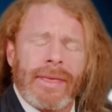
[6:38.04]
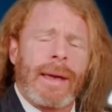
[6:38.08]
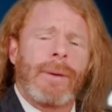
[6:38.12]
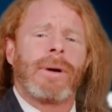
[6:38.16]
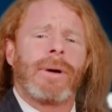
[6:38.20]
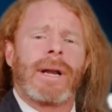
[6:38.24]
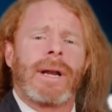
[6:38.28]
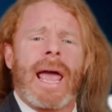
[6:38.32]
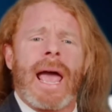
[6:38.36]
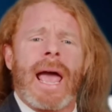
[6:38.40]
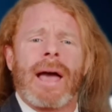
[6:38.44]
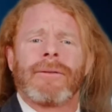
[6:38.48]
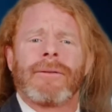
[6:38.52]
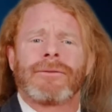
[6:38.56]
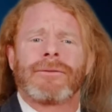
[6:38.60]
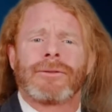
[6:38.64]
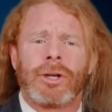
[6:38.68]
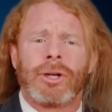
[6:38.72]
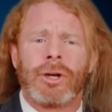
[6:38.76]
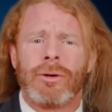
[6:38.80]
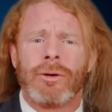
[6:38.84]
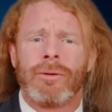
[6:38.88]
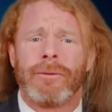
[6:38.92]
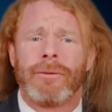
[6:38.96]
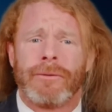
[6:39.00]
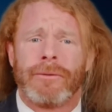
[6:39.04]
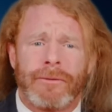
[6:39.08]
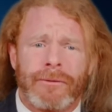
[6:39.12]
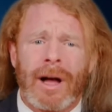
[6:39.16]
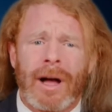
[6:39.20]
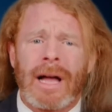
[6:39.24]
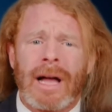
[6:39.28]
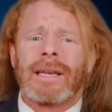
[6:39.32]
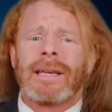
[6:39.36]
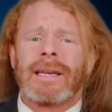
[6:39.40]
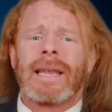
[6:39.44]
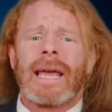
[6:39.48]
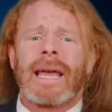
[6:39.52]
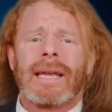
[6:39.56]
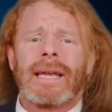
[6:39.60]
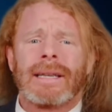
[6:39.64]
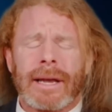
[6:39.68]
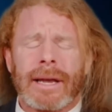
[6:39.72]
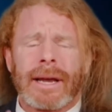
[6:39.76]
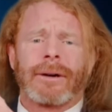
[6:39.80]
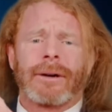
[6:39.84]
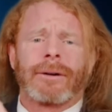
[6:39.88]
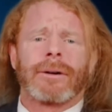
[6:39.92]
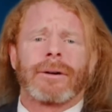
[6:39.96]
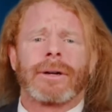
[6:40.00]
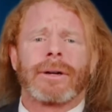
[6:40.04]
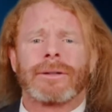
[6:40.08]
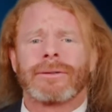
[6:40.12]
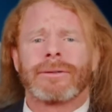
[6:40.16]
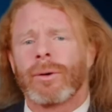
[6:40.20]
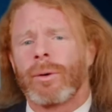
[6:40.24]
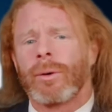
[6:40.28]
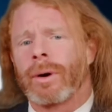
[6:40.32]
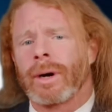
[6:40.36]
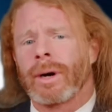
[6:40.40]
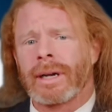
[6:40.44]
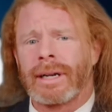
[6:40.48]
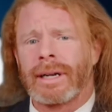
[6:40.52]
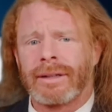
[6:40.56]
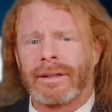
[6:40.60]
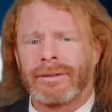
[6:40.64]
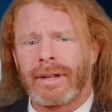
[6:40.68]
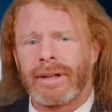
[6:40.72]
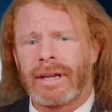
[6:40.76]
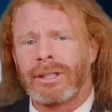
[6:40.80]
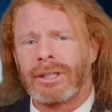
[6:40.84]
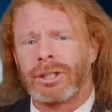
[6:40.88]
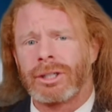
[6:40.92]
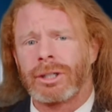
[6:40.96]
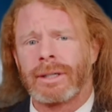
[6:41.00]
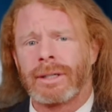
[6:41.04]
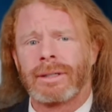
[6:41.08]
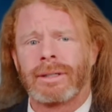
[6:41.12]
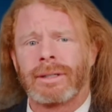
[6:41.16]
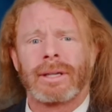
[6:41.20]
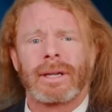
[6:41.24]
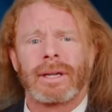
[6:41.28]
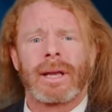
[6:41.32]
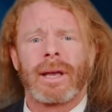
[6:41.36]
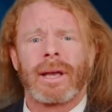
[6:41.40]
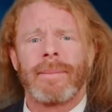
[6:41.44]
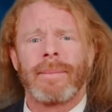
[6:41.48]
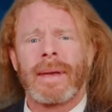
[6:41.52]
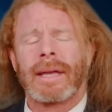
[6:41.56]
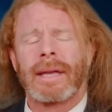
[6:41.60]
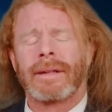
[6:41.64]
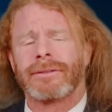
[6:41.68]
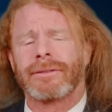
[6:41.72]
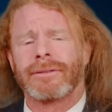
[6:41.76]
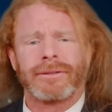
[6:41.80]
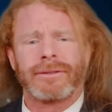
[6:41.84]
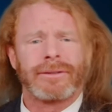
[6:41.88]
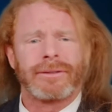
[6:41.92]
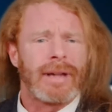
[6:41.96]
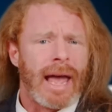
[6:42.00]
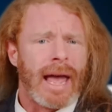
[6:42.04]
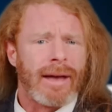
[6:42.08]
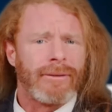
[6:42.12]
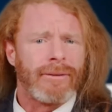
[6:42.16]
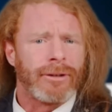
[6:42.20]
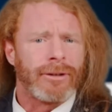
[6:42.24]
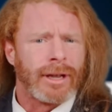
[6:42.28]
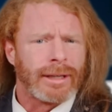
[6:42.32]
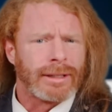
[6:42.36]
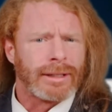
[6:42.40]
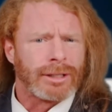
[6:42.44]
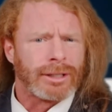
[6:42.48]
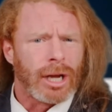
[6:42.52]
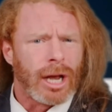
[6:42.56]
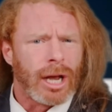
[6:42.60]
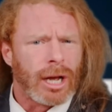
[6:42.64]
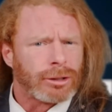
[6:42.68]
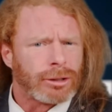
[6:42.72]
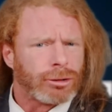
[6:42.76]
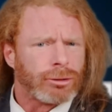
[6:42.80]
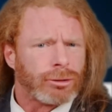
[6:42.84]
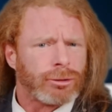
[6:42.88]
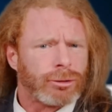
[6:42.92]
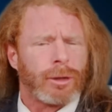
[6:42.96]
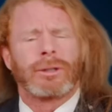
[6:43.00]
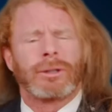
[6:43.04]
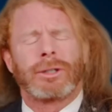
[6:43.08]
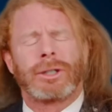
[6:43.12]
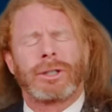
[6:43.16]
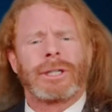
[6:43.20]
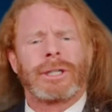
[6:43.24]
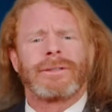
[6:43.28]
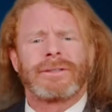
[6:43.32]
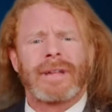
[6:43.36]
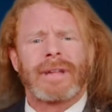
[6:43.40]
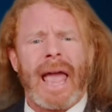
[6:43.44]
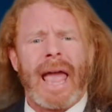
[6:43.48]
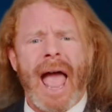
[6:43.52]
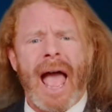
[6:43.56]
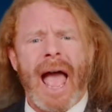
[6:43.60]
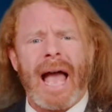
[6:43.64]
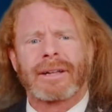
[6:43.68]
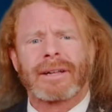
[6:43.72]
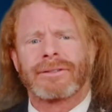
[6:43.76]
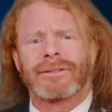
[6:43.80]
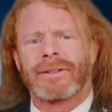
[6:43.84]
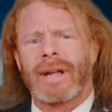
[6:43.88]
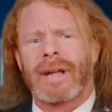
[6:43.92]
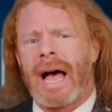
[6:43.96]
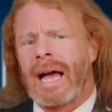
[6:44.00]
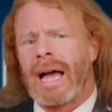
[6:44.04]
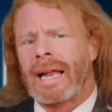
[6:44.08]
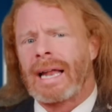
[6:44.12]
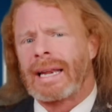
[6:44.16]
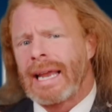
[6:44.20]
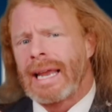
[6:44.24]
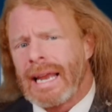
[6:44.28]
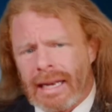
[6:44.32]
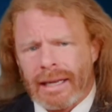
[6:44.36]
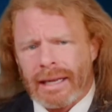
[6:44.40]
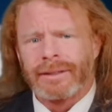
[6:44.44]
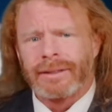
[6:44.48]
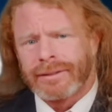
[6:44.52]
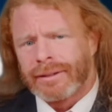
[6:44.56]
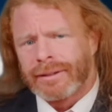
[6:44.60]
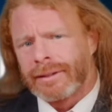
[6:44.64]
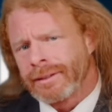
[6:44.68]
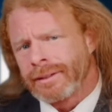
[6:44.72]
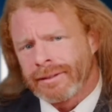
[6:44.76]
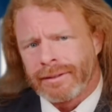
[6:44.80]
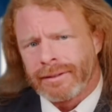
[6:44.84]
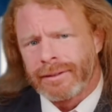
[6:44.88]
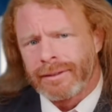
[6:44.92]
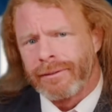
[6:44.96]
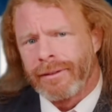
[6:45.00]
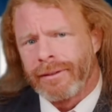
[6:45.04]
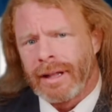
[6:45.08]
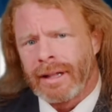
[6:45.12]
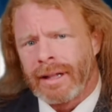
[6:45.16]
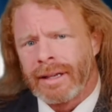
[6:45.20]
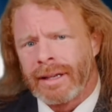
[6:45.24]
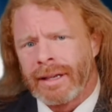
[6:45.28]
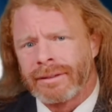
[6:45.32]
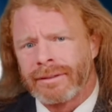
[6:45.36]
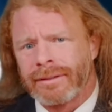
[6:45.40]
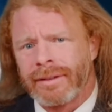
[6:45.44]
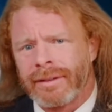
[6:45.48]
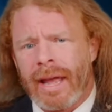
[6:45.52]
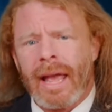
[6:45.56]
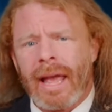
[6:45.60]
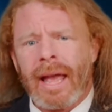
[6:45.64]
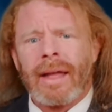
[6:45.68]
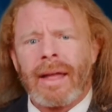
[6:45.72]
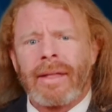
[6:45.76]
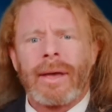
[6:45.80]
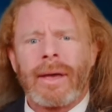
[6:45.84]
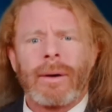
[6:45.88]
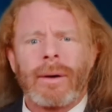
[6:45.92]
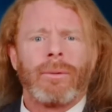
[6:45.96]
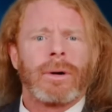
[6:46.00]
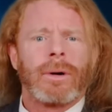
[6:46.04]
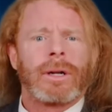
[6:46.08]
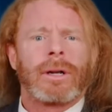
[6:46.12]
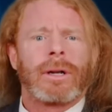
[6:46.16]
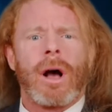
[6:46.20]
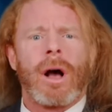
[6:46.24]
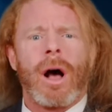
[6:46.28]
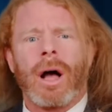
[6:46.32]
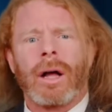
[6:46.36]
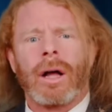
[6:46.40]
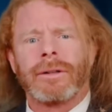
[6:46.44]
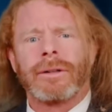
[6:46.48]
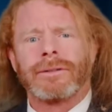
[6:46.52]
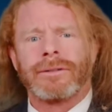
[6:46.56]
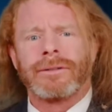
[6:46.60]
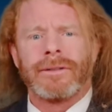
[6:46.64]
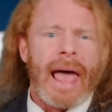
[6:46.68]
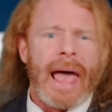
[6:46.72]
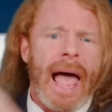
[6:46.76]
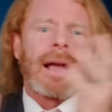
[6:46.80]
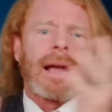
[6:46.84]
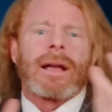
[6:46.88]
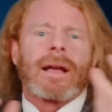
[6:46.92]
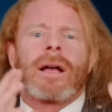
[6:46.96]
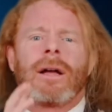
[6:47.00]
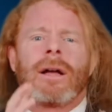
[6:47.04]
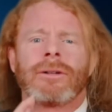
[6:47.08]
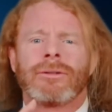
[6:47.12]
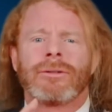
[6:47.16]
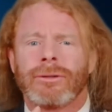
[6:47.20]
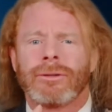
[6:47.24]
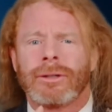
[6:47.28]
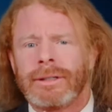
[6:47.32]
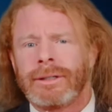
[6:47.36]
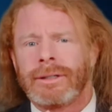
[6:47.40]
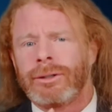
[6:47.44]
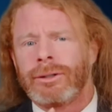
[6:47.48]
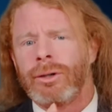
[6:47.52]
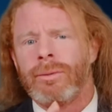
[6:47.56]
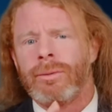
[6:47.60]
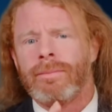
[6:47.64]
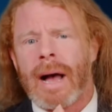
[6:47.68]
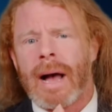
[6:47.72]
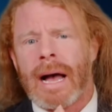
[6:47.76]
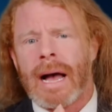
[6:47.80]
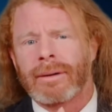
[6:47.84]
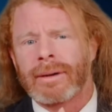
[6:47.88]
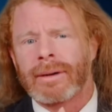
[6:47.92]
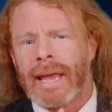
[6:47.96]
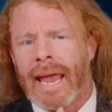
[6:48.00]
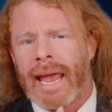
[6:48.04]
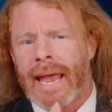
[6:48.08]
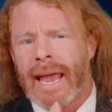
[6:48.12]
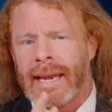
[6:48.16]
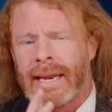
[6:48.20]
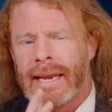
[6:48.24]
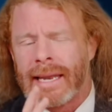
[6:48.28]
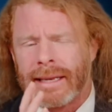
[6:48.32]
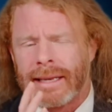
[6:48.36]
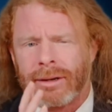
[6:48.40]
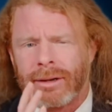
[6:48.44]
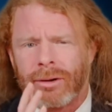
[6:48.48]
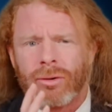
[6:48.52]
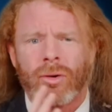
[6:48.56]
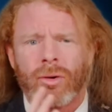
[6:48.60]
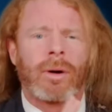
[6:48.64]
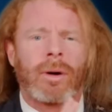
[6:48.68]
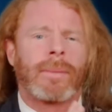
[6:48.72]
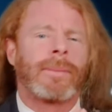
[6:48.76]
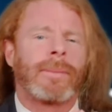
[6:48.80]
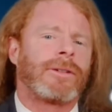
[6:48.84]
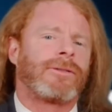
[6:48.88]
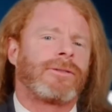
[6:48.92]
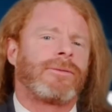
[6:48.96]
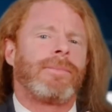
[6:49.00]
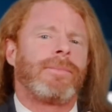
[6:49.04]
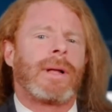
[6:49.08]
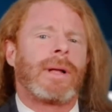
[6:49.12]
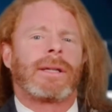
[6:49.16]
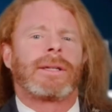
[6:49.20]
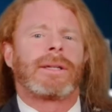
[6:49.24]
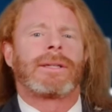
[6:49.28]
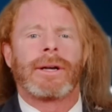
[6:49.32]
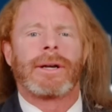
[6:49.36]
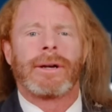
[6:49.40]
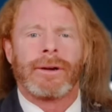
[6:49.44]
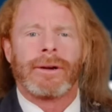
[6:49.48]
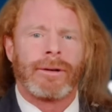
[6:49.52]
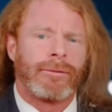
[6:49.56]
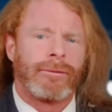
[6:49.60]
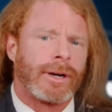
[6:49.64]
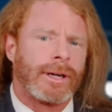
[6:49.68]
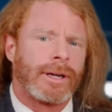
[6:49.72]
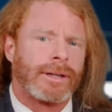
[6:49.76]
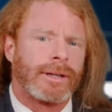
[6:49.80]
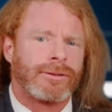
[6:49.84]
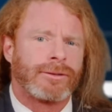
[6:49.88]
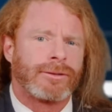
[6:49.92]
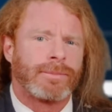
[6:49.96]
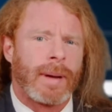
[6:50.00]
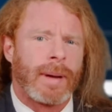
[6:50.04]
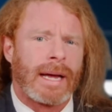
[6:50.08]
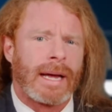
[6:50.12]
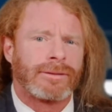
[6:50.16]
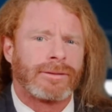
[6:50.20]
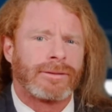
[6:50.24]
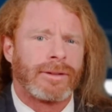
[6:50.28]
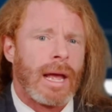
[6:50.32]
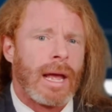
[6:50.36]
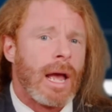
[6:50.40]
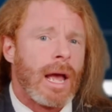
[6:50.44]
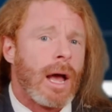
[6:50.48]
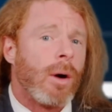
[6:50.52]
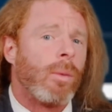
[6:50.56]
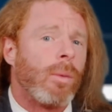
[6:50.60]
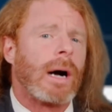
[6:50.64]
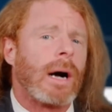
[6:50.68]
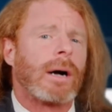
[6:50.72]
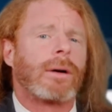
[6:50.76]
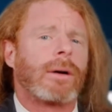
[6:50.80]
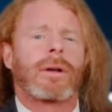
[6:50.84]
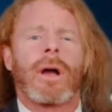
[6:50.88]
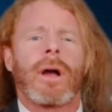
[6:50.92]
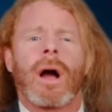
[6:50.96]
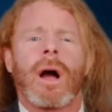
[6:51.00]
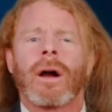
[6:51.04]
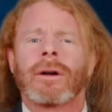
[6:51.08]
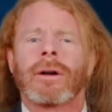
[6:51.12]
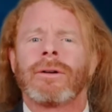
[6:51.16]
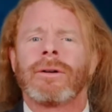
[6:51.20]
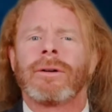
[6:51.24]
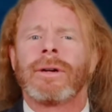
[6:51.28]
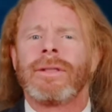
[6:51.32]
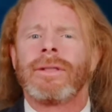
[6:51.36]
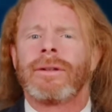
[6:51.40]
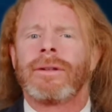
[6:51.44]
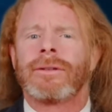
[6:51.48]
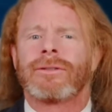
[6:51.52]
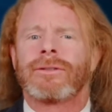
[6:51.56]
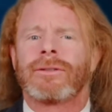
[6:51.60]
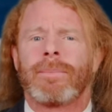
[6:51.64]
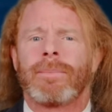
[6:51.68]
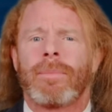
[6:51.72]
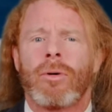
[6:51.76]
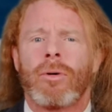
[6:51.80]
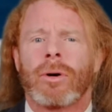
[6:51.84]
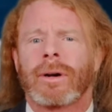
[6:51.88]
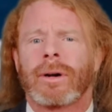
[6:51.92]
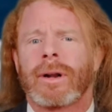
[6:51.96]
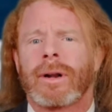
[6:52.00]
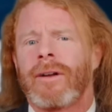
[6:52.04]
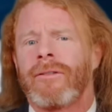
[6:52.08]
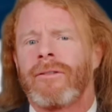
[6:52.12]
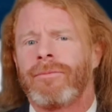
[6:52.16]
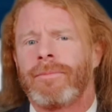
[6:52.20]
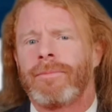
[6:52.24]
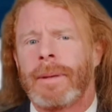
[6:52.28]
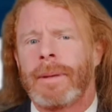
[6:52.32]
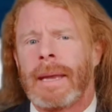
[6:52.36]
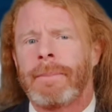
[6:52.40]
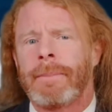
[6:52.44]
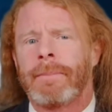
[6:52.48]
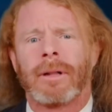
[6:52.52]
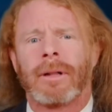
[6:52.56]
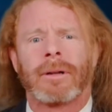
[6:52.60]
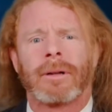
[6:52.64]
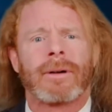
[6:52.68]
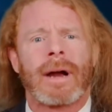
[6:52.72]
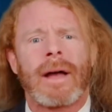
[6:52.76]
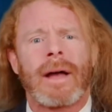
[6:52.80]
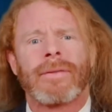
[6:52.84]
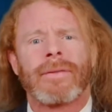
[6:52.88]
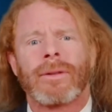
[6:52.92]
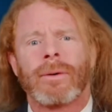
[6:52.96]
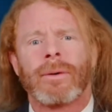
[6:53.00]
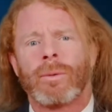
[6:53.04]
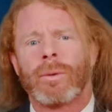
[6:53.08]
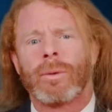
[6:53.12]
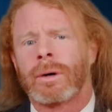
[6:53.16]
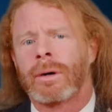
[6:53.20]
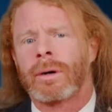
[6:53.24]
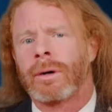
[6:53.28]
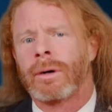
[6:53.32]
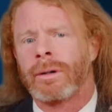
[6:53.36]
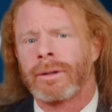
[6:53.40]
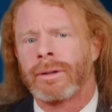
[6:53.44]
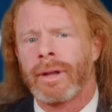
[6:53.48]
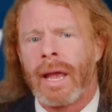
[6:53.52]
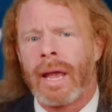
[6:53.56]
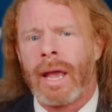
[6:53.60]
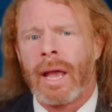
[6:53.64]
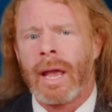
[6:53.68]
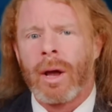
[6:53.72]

would have to fund a terrorist organization to commit savage, atrocious acts on innocent civilians that would cause that country to mount an enormous military response while garnering the support of people around the world,